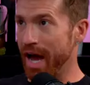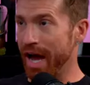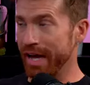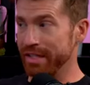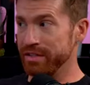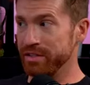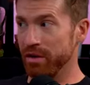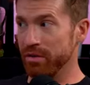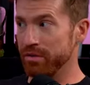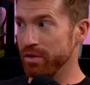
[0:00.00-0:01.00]
I
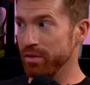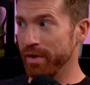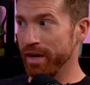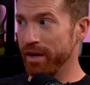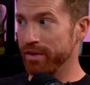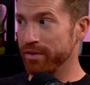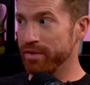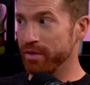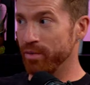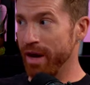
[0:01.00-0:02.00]
don't know where
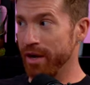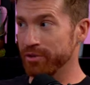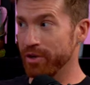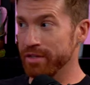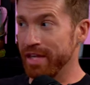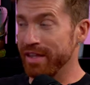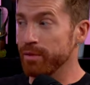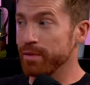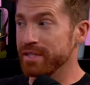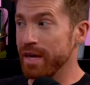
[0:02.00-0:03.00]
the wires crossed. I
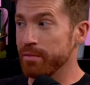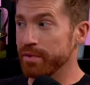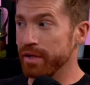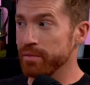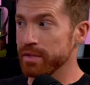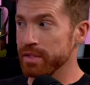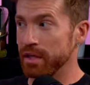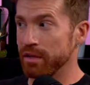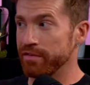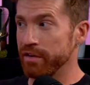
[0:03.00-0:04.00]
think it was that Brynn was
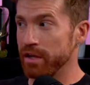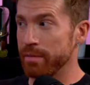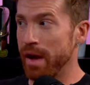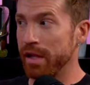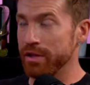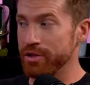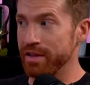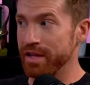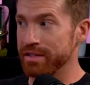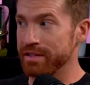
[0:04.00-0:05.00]
looking for an apology that